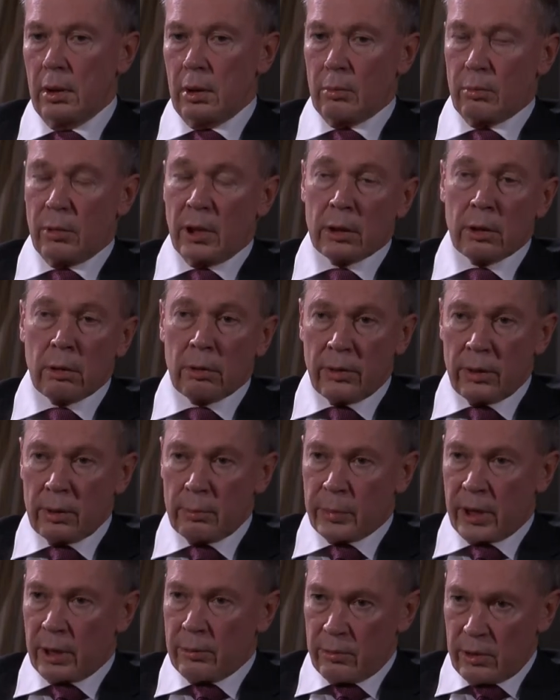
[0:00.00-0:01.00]
One of the
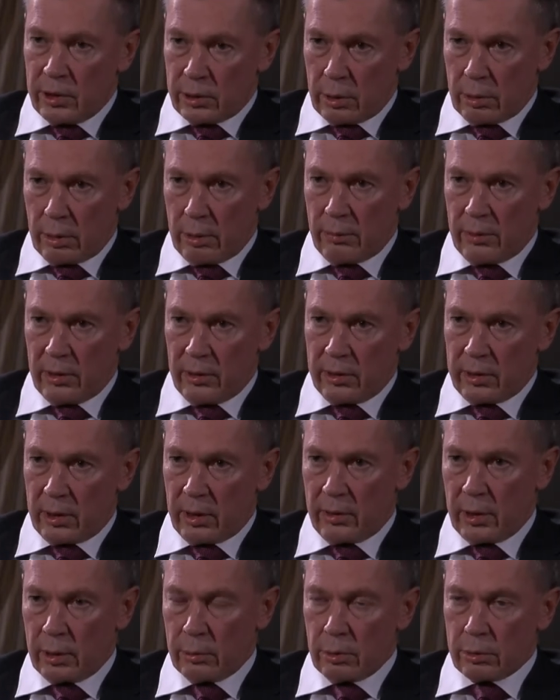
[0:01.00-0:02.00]
provisions of this
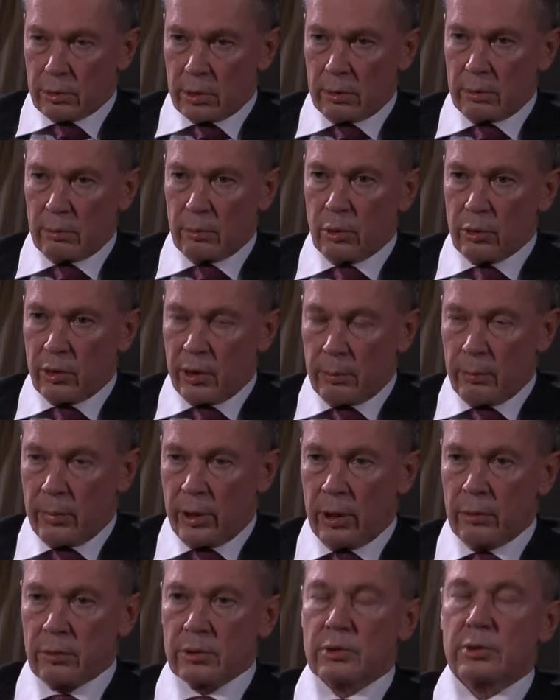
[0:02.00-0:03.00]
resolution was
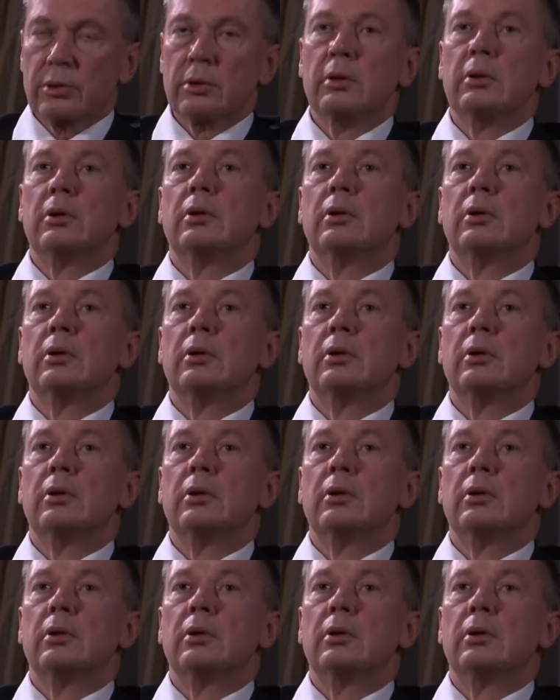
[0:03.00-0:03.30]
about